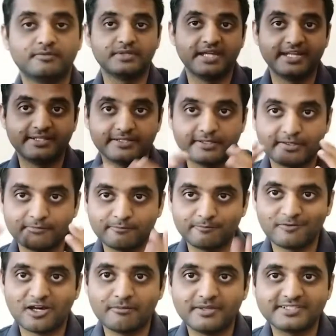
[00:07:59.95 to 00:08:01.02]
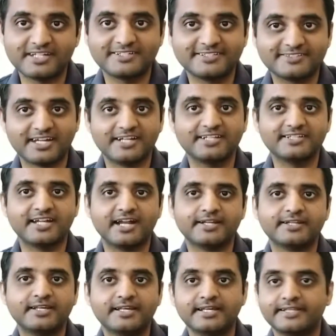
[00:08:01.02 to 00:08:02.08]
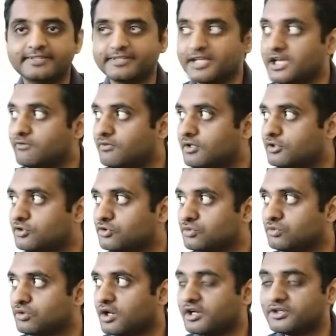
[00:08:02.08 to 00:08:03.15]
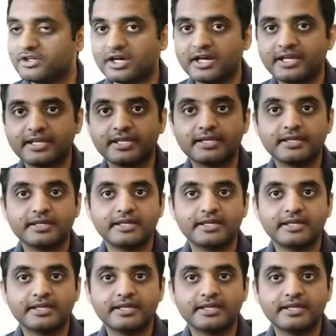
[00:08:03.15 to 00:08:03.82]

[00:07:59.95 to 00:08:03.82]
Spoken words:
and the farmers have decided that they will do or die,